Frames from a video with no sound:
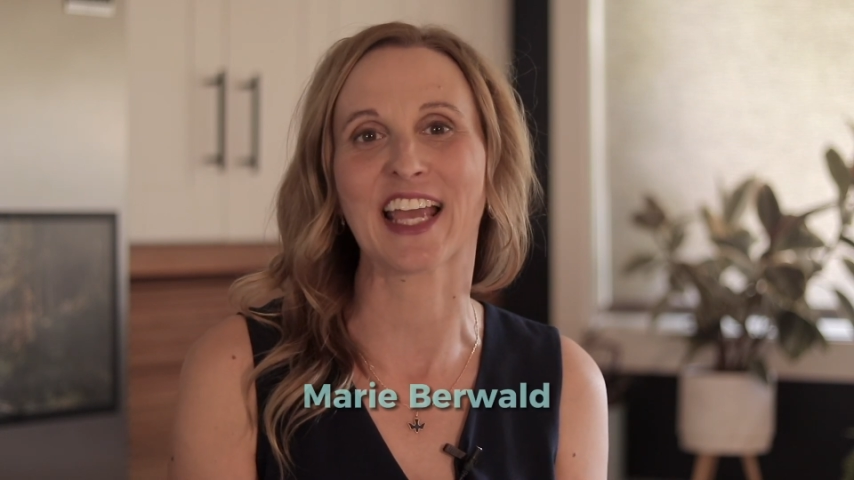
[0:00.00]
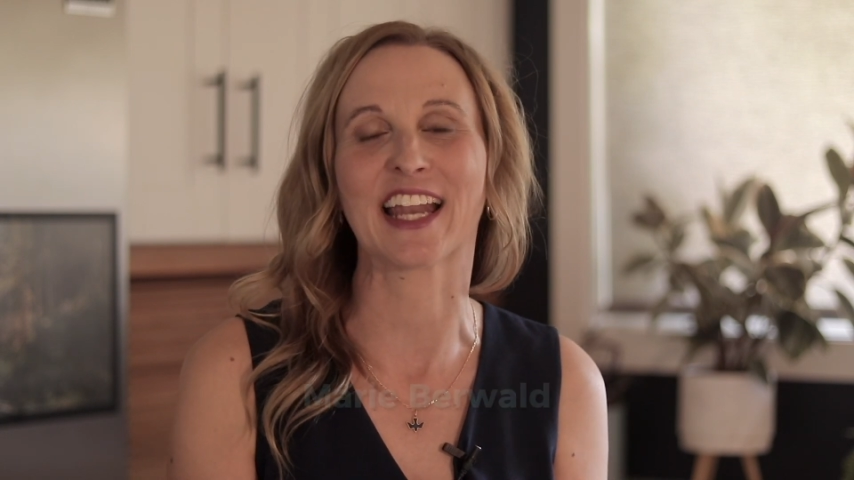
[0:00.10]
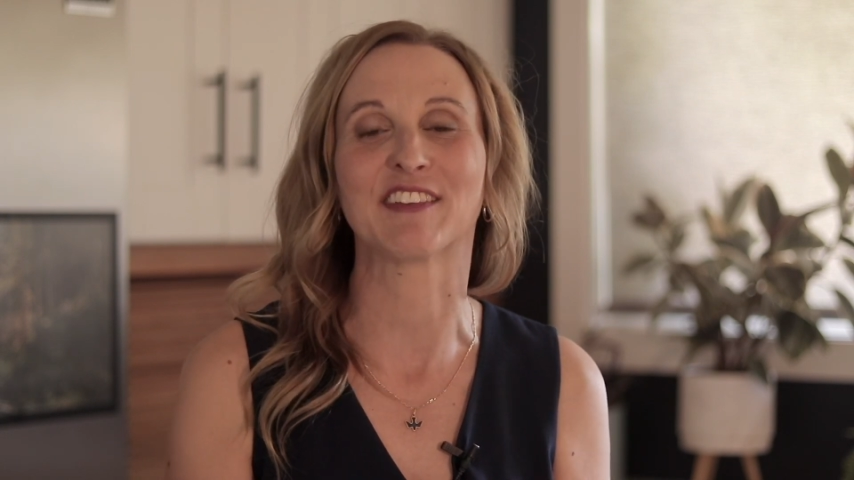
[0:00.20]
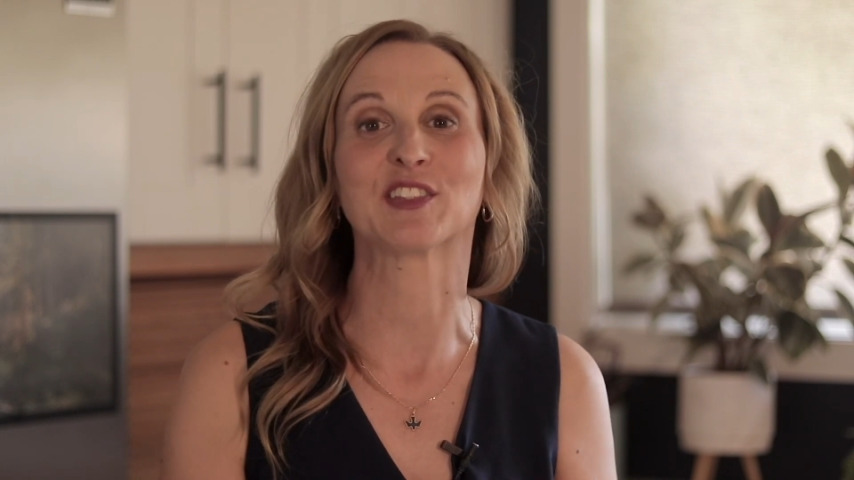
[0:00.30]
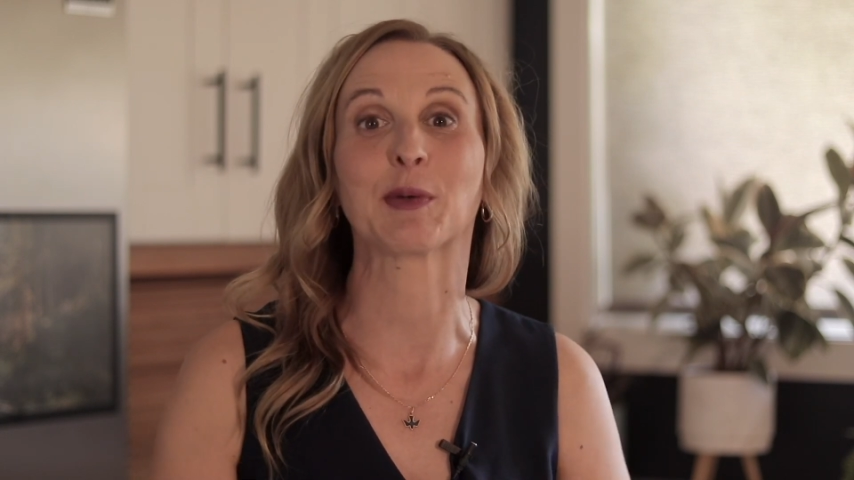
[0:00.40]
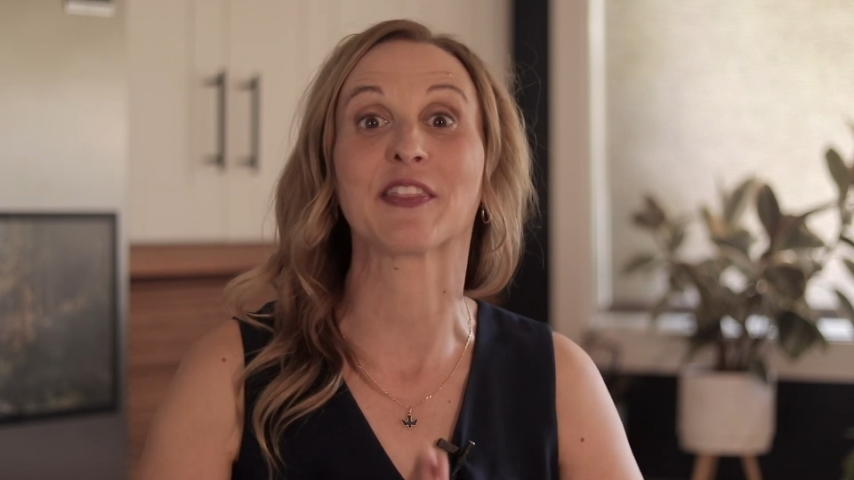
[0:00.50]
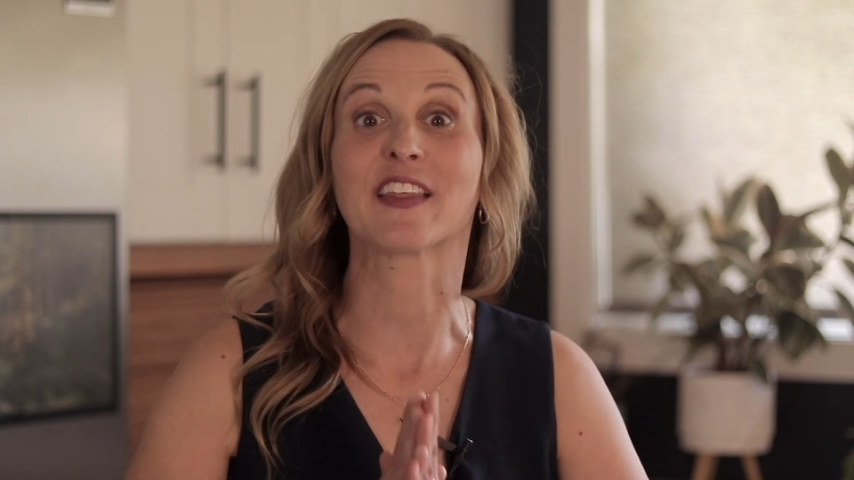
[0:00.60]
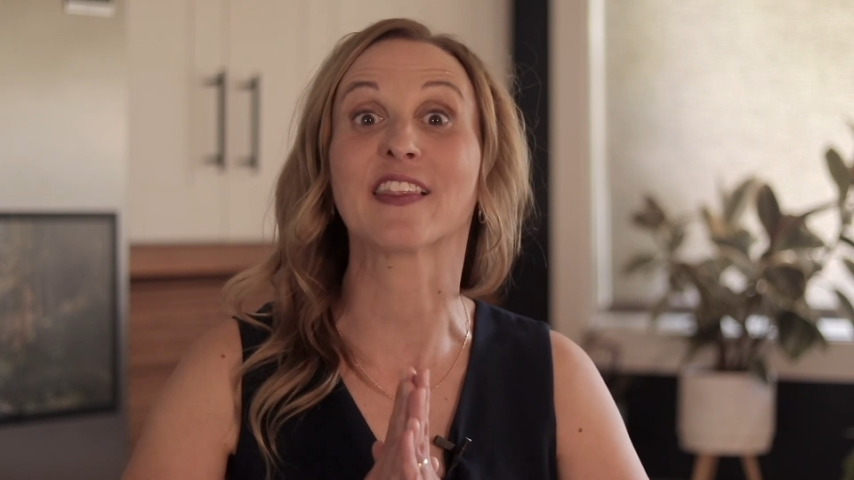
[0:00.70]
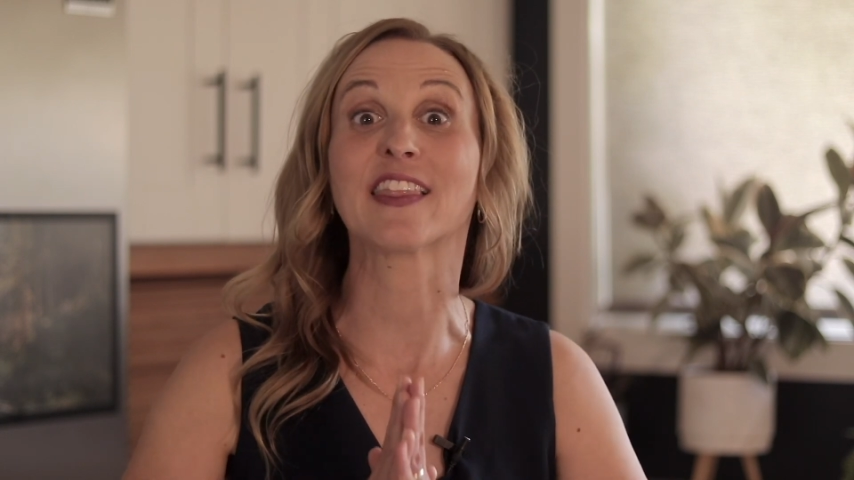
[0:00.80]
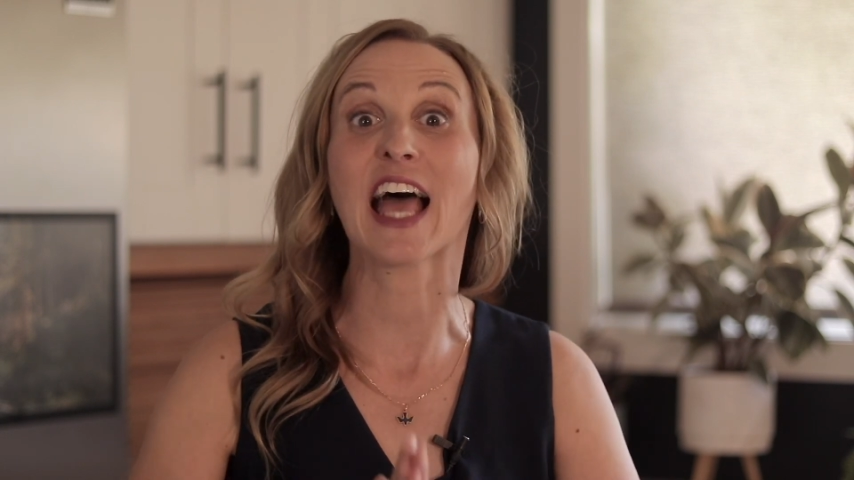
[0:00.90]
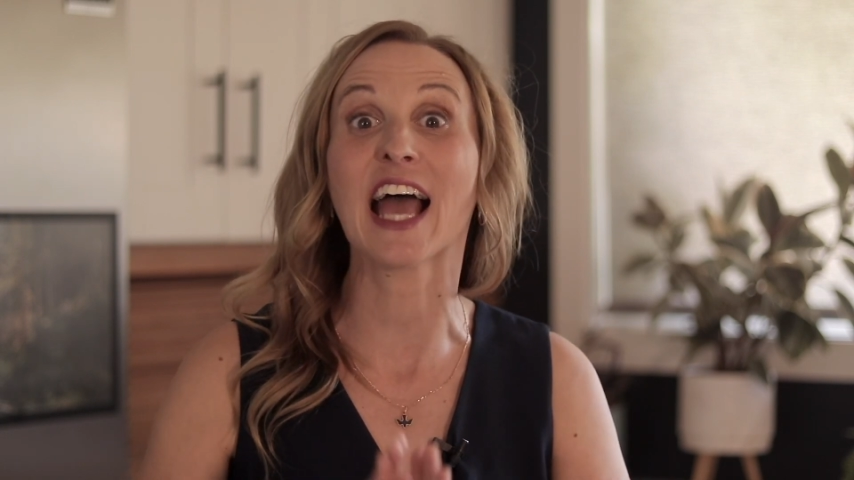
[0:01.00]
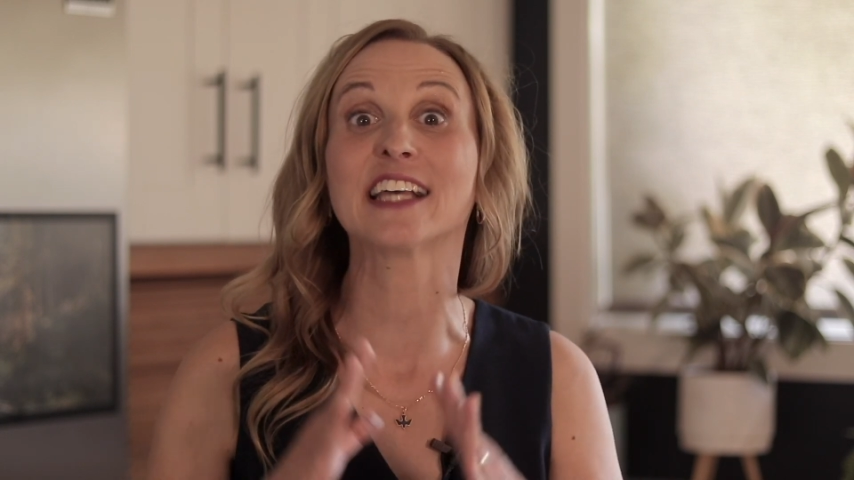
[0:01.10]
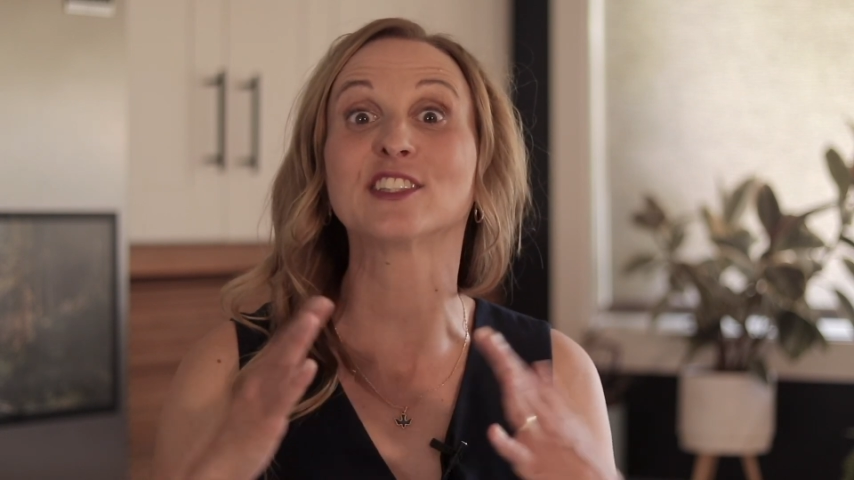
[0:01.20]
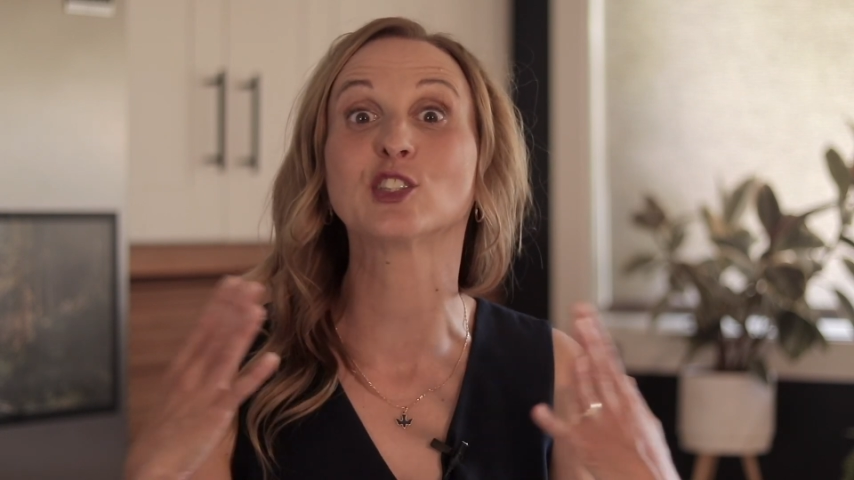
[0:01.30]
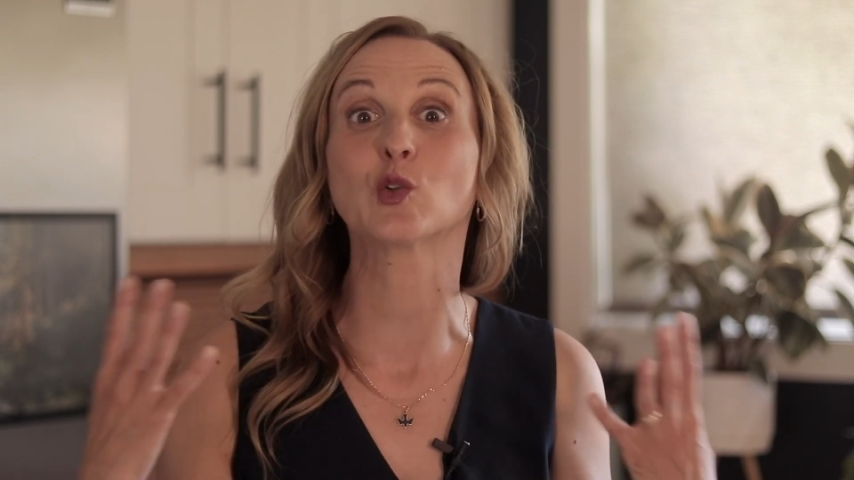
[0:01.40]
and I've spent the
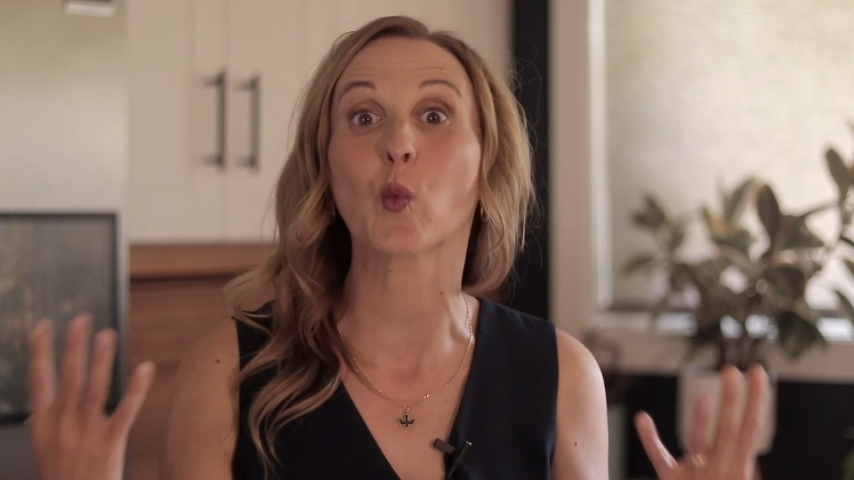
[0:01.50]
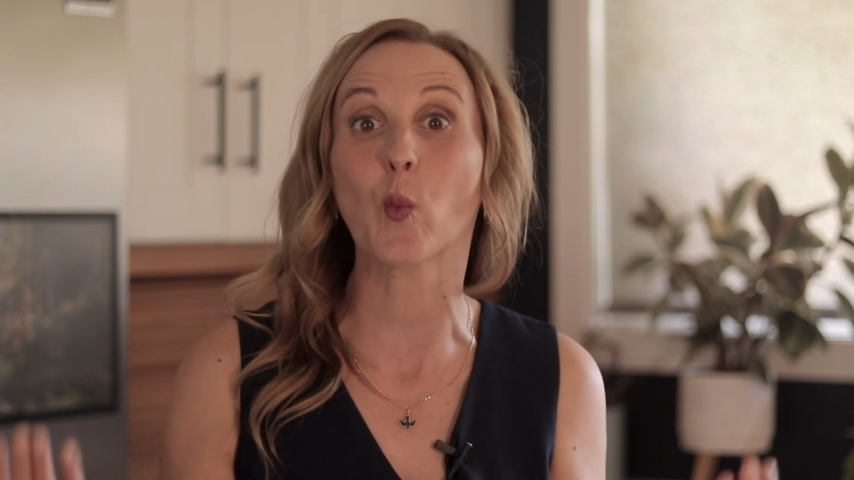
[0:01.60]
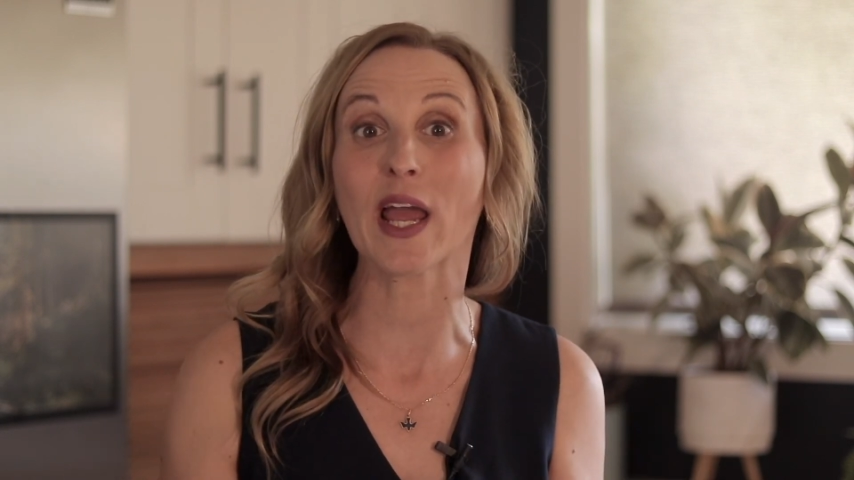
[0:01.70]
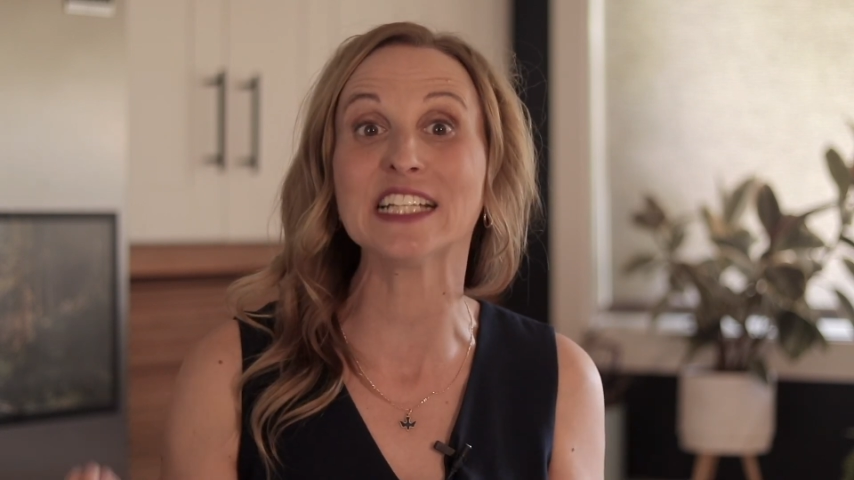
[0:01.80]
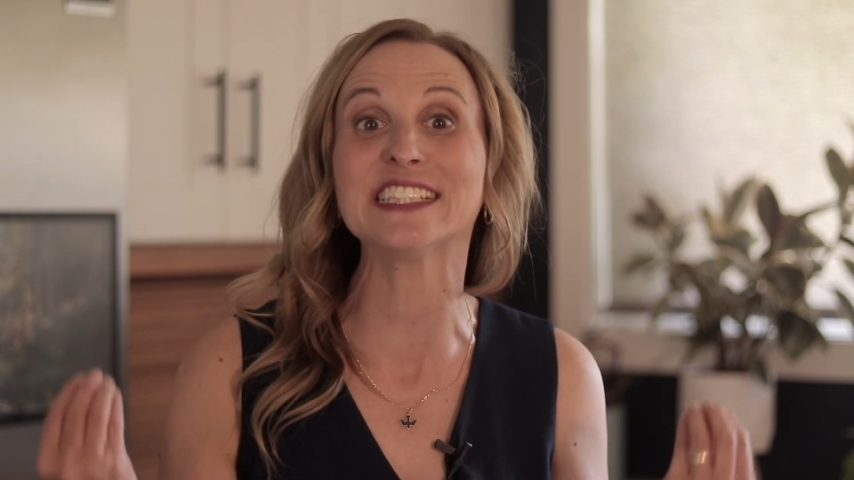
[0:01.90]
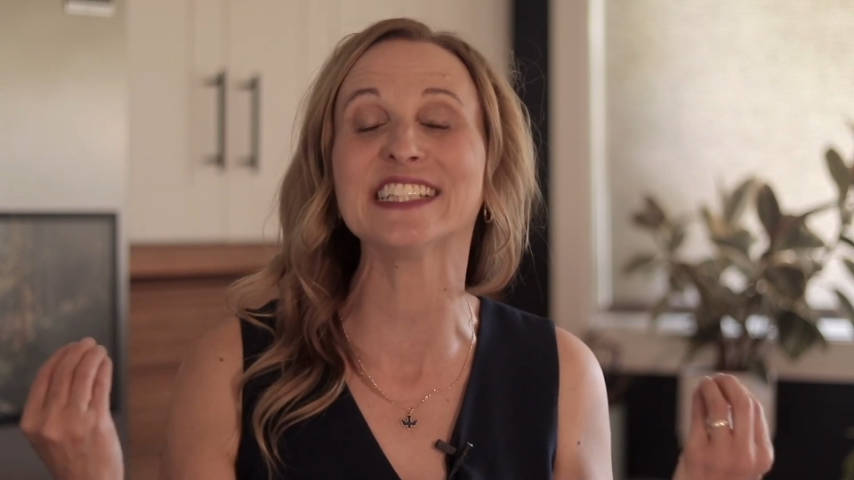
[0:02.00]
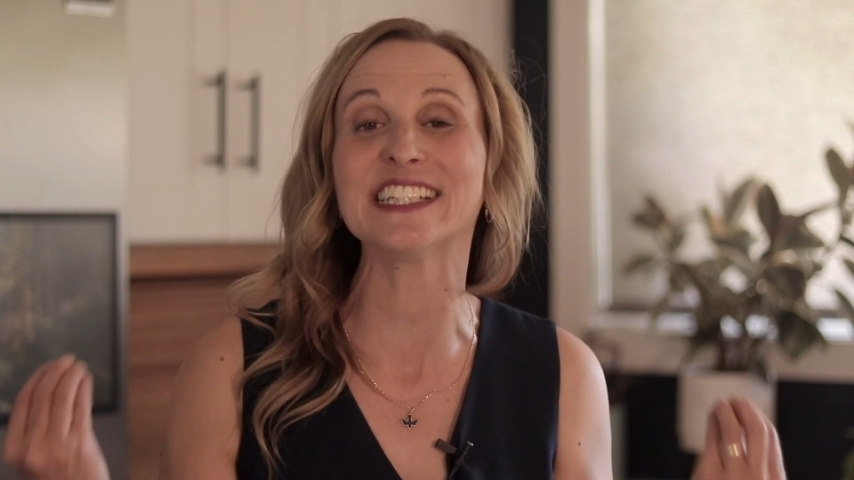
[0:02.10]
last 20